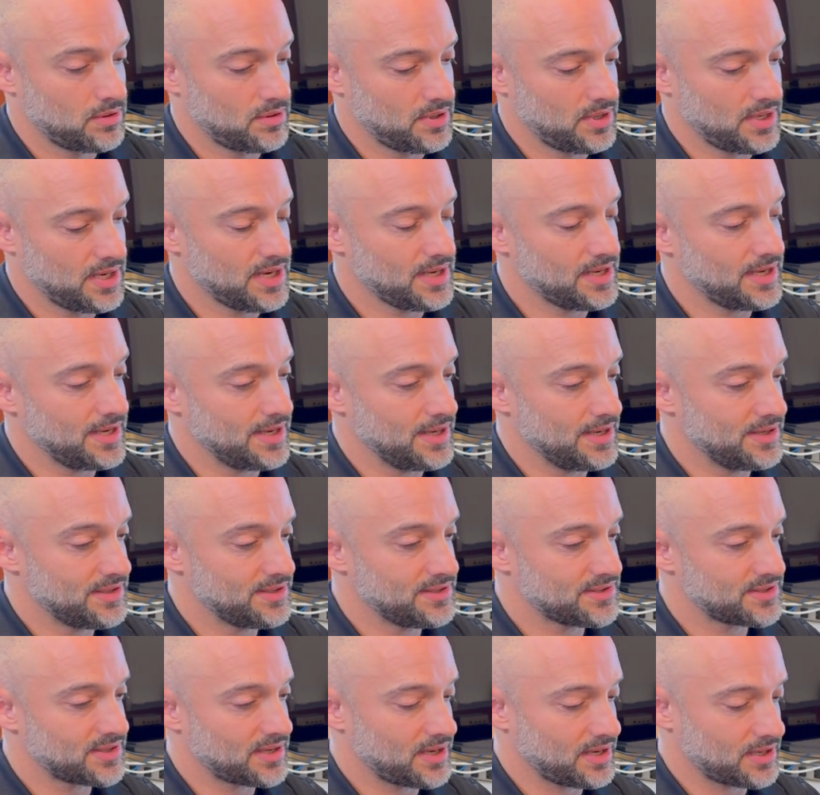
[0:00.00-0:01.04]
It
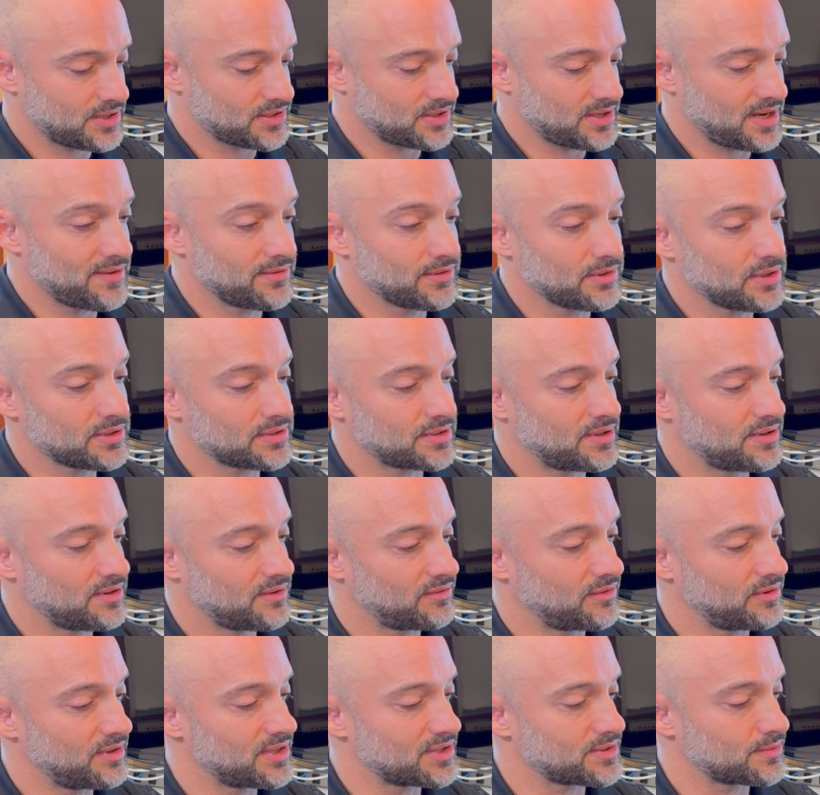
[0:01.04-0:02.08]
is, I actually haven't looked
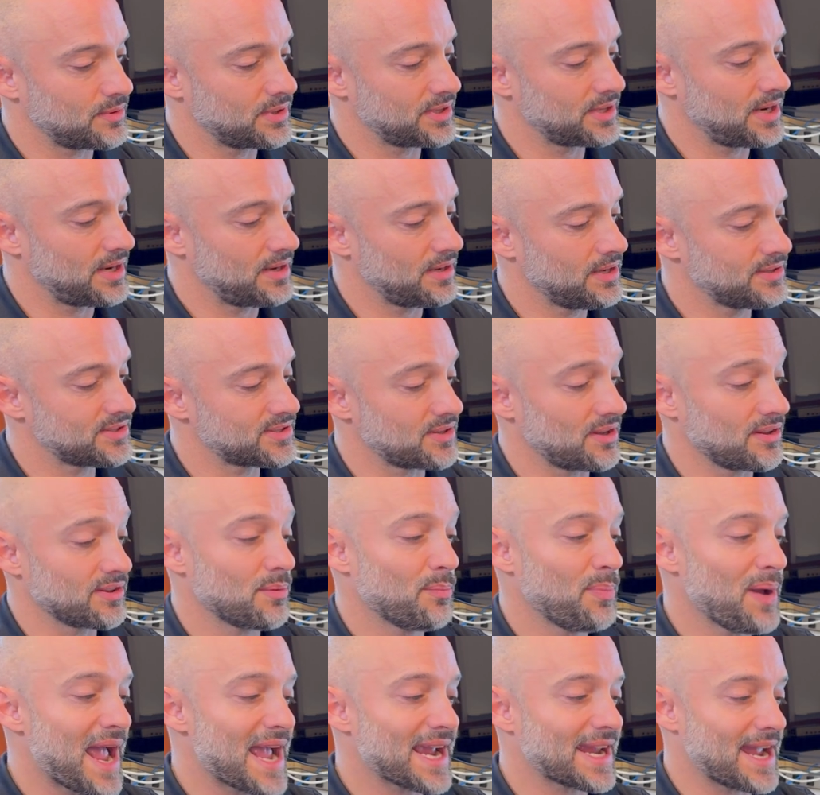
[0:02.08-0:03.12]
for this one yet. It's on
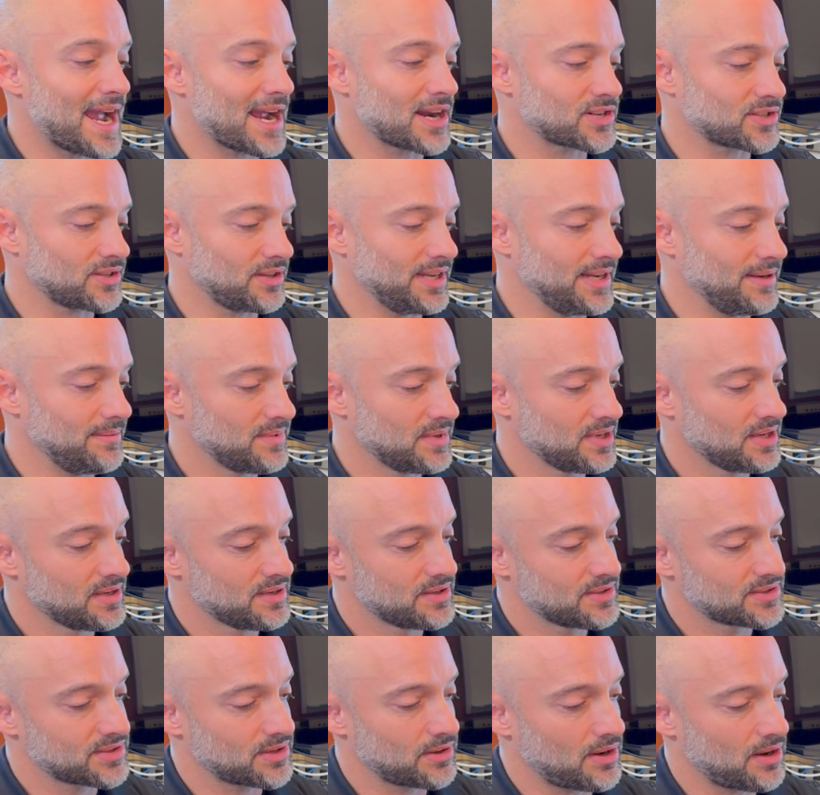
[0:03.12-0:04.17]
the back actually.
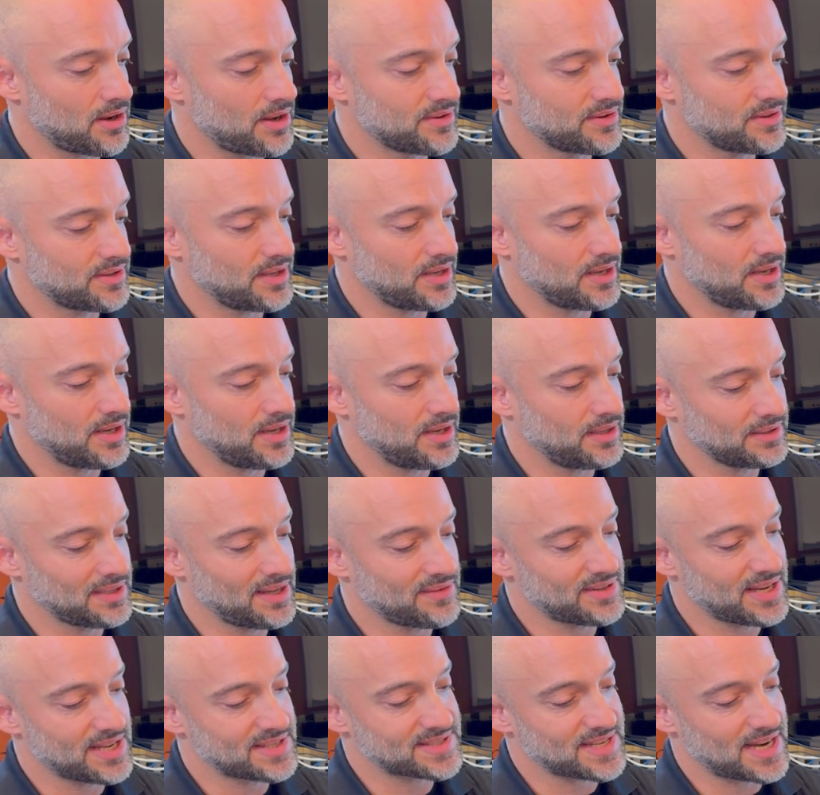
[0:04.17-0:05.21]
So on the
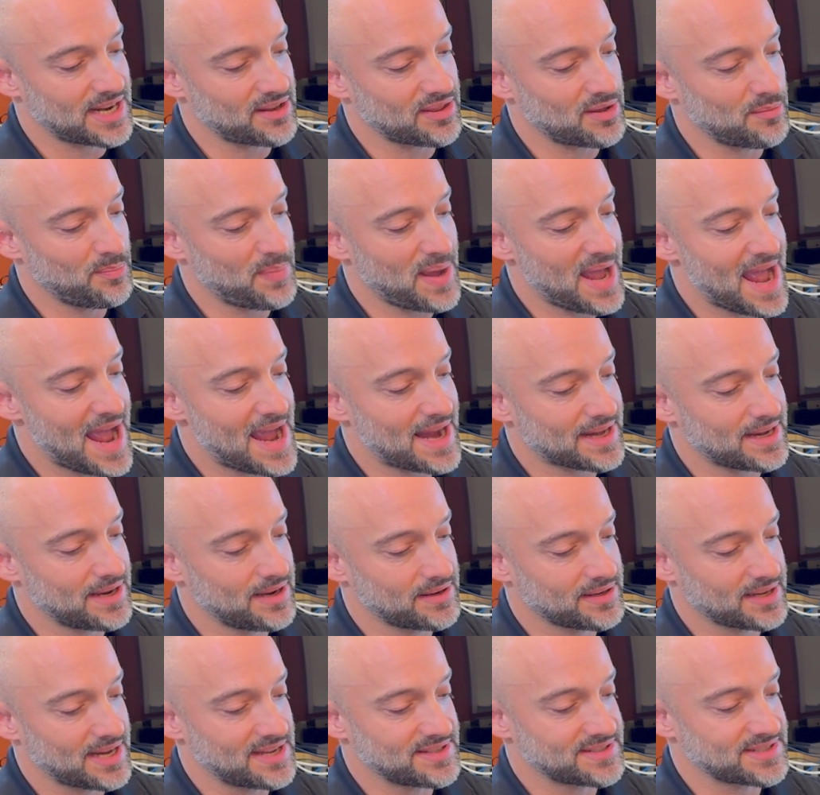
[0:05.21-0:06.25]
left-hand side on the
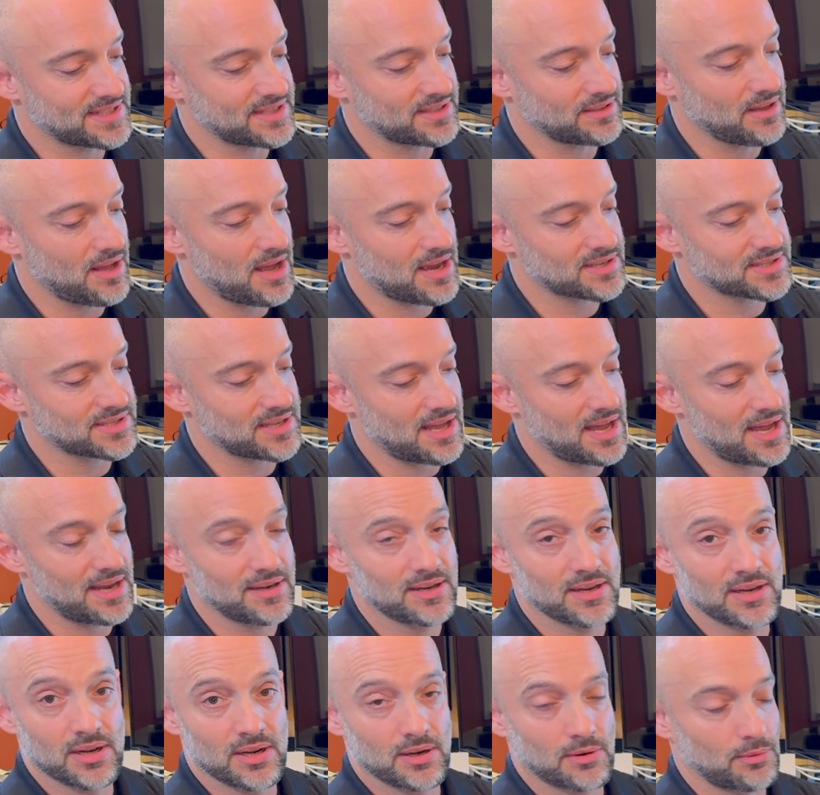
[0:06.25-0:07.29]
back, Kensington lock
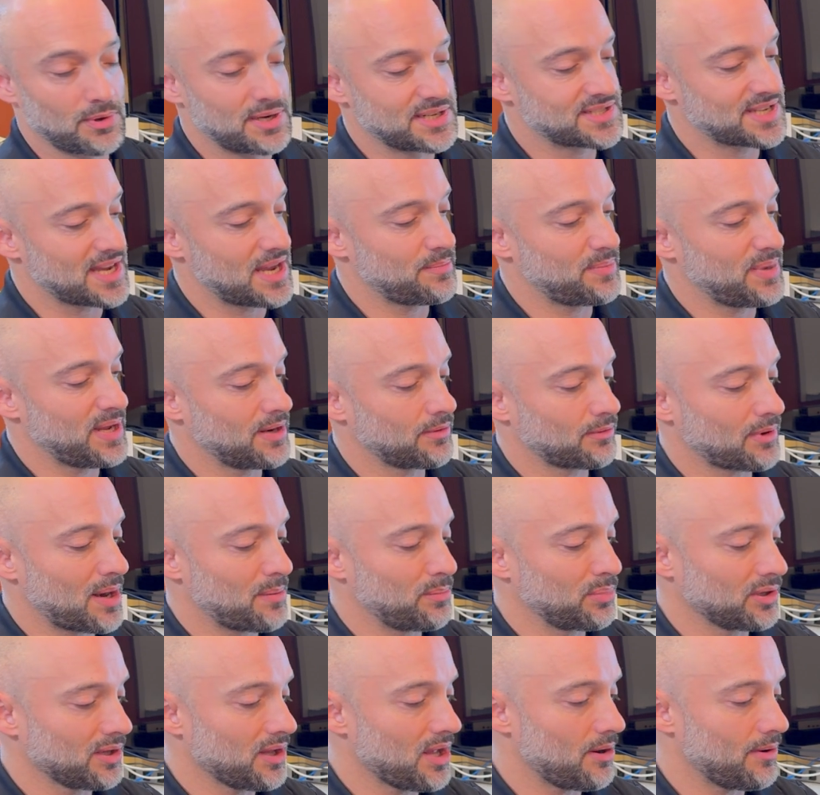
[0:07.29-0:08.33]
slot, reset pin
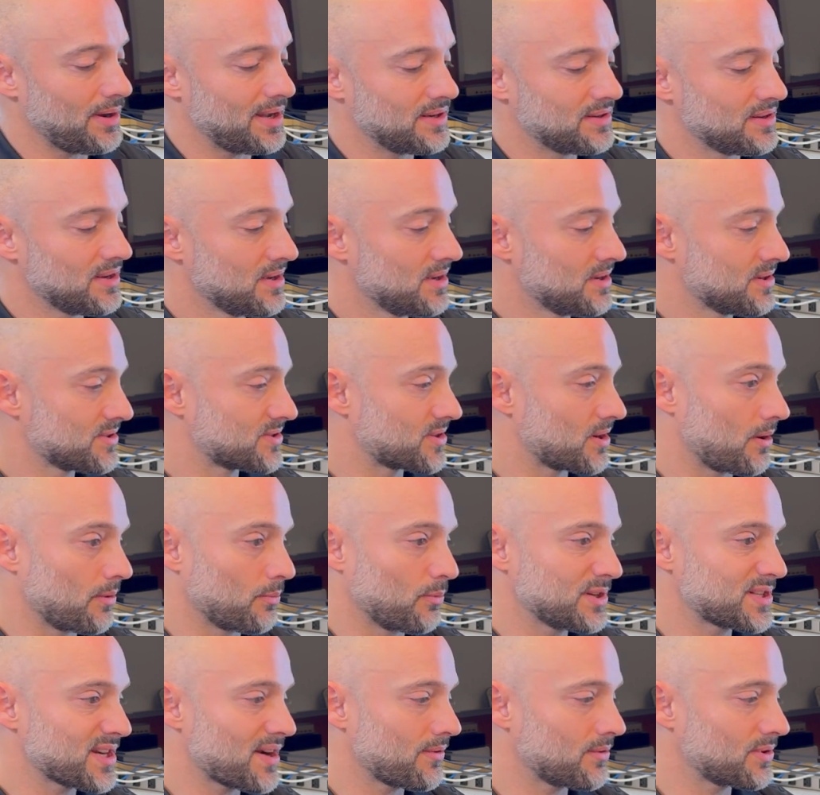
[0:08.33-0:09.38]
right below it. So
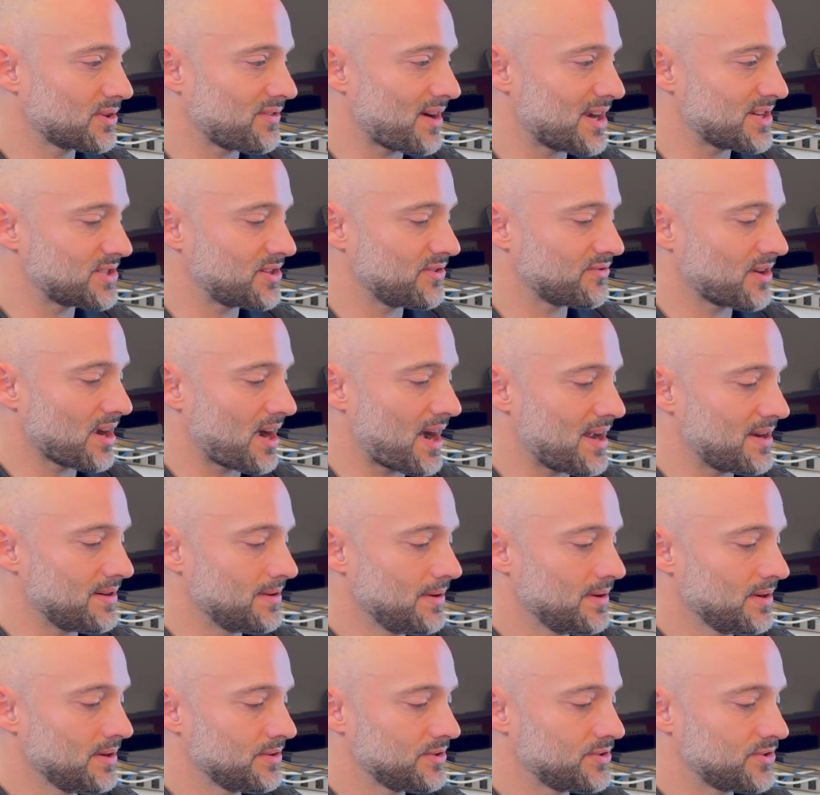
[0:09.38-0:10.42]
whichever device you've
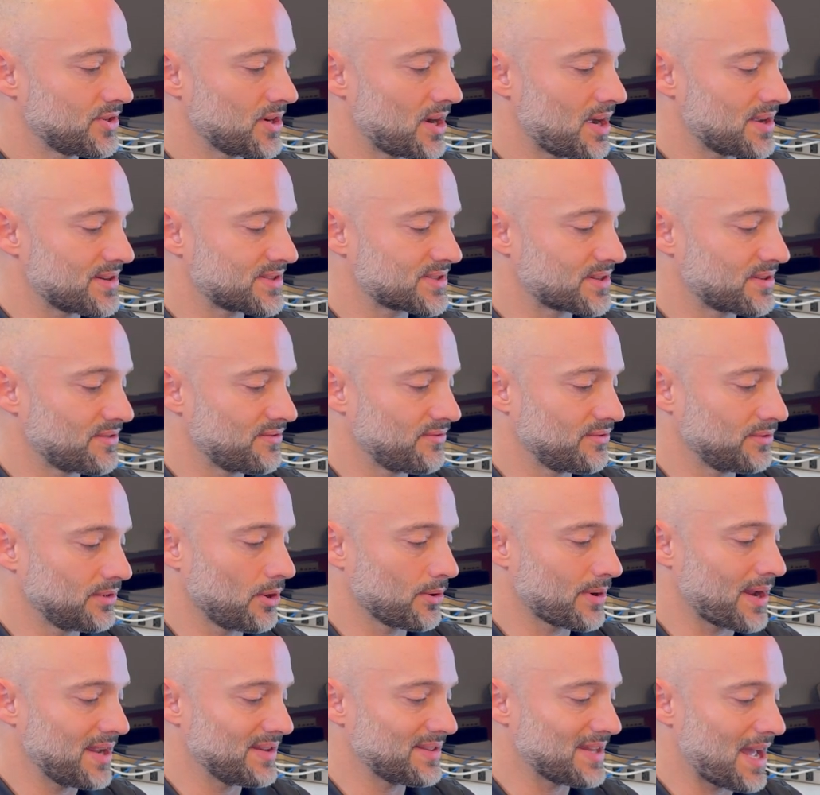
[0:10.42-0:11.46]
got, just
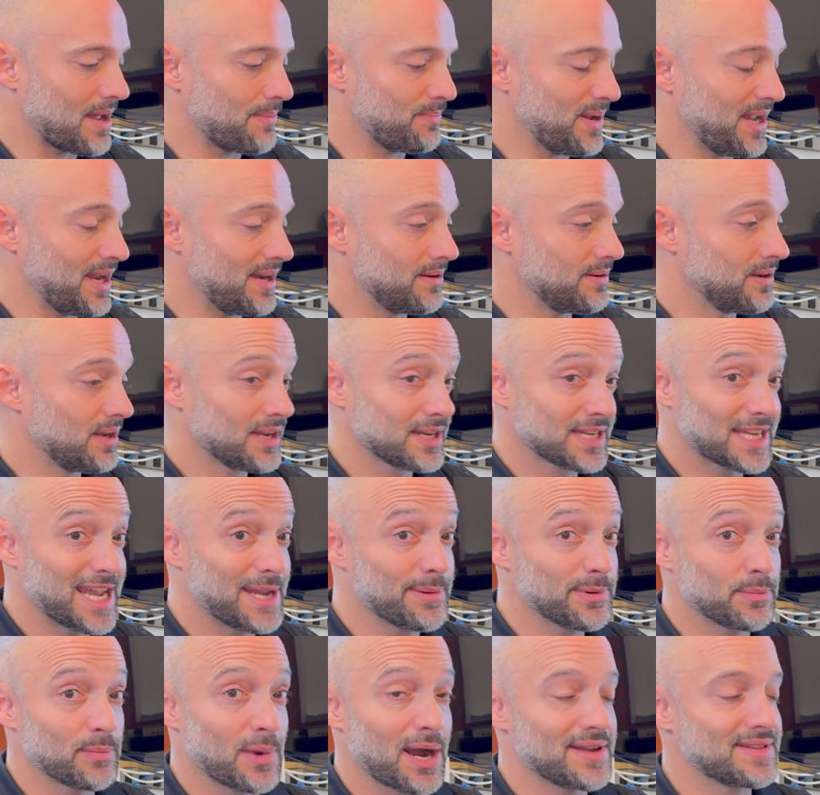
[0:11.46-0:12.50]
locate that pin.
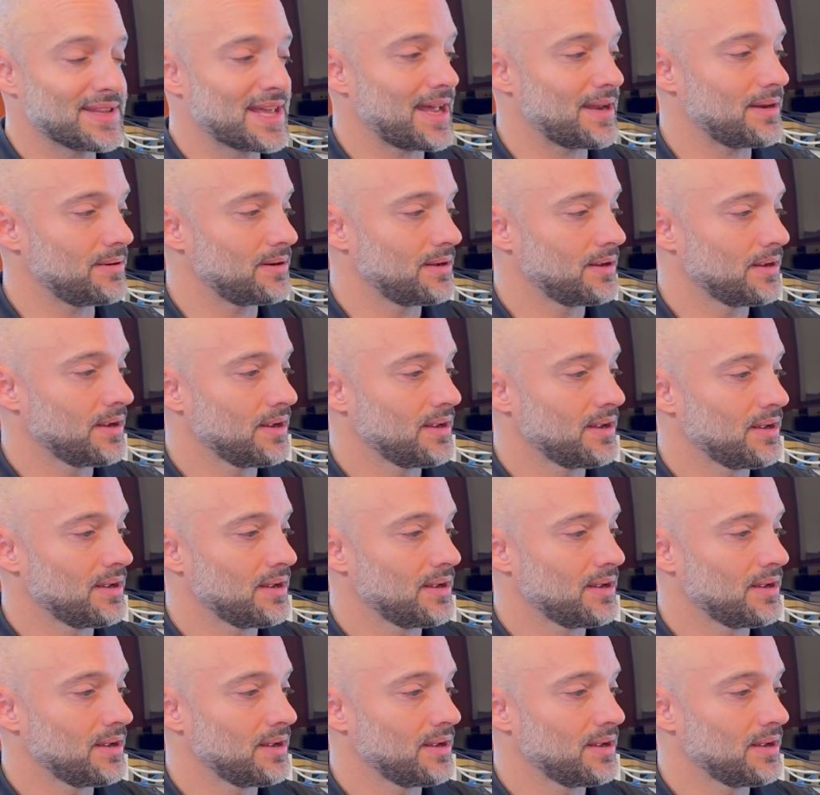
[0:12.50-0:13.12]
Keep in mind that